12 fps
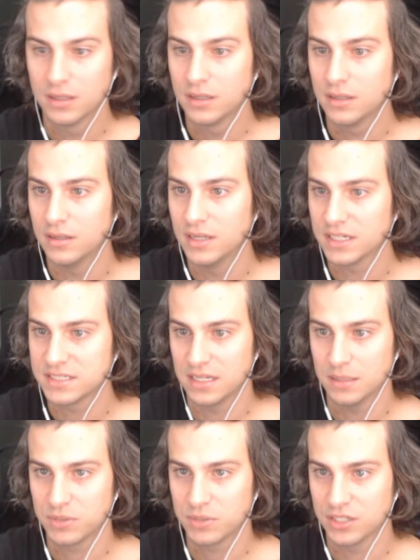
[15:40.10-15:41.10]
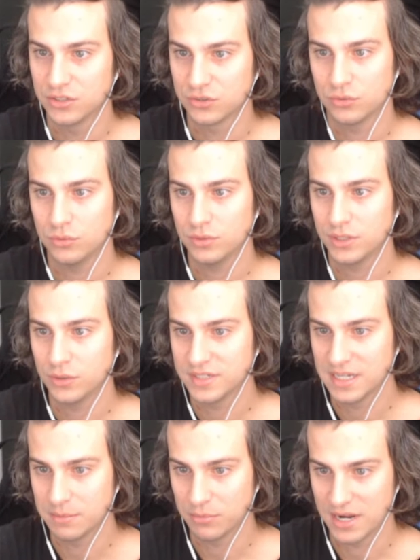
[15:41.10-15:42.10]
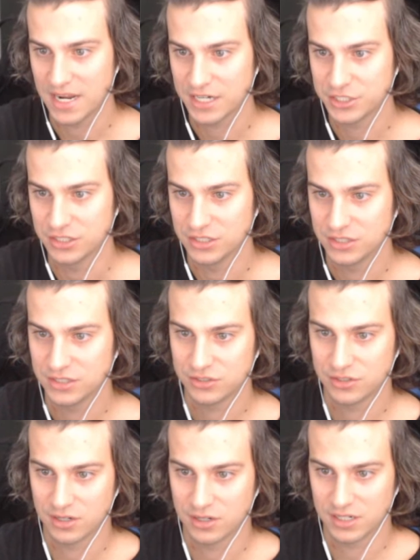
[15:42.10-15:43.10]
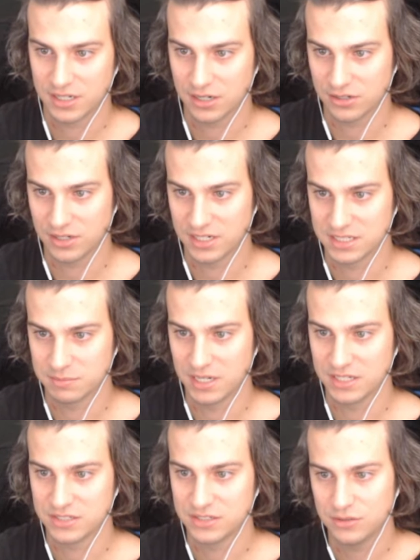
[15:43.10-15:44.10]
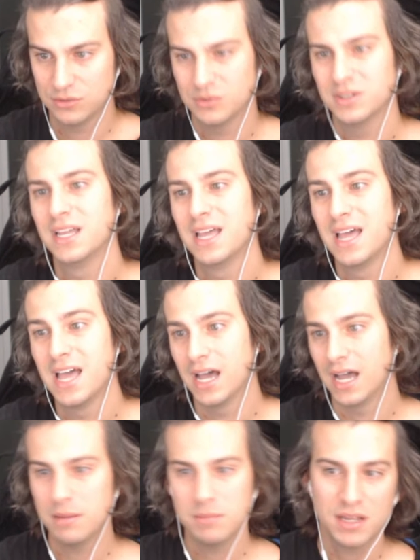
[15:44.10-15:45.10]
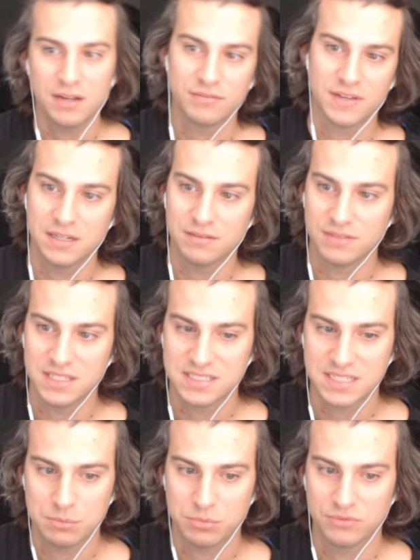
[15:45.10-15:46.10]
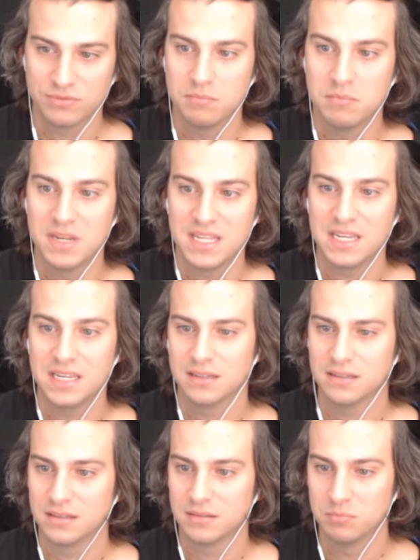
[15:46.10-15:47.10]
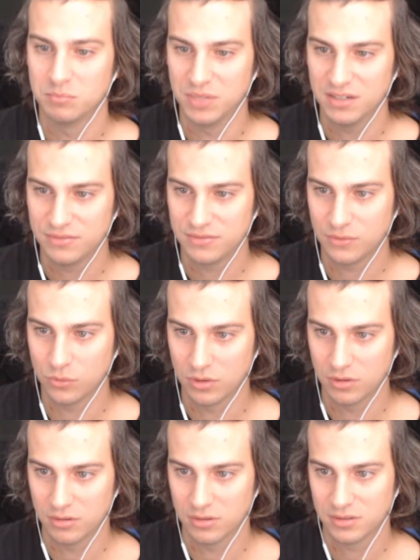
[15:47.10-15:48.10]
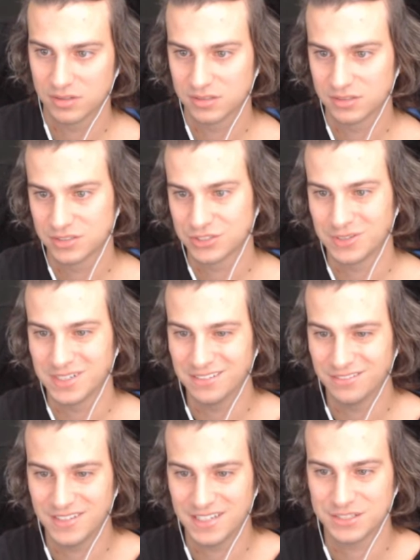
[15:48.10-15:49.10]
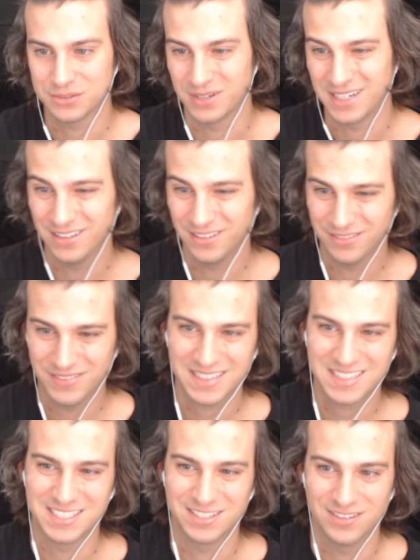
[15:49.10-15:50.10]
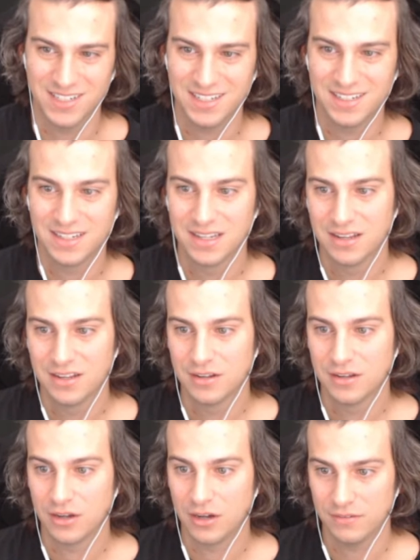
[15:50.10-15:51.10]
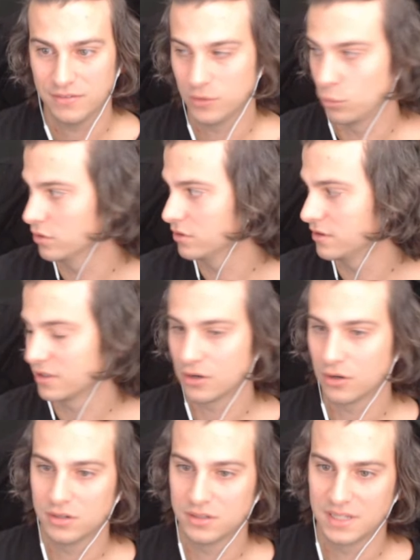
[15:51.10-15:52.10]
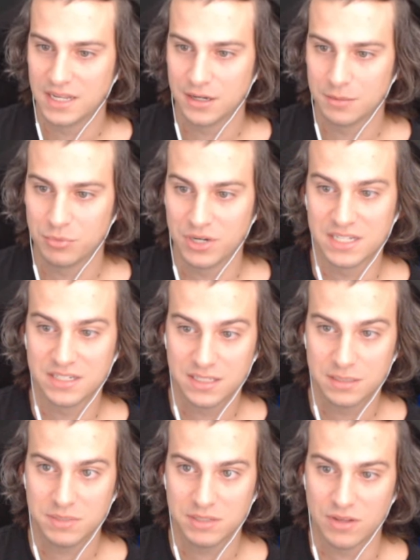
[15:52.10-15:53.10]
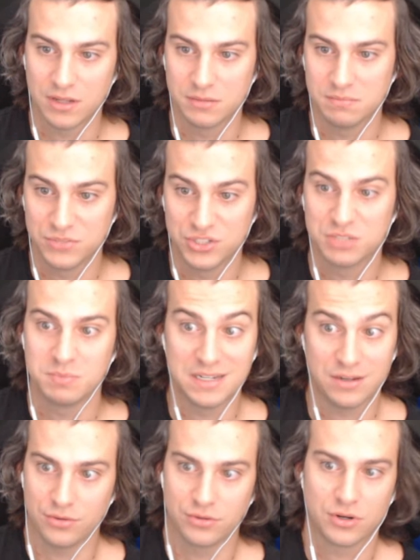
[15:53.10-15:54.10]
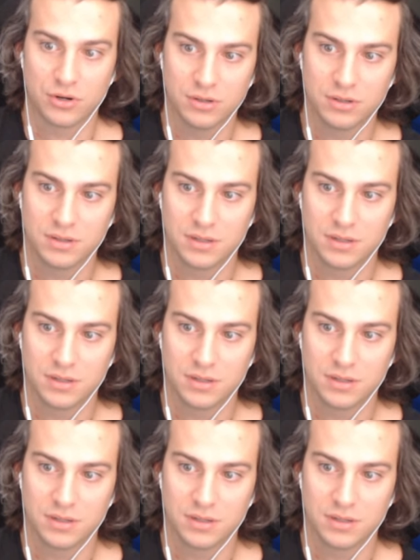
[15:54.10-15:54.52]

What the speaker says: Next up, control your temper action. Target character gets -2. I'm not a fan of these type of mini buff or shrink effects or heal effects. They're not often worth the card that you're putting into them. It'd rather just be another card.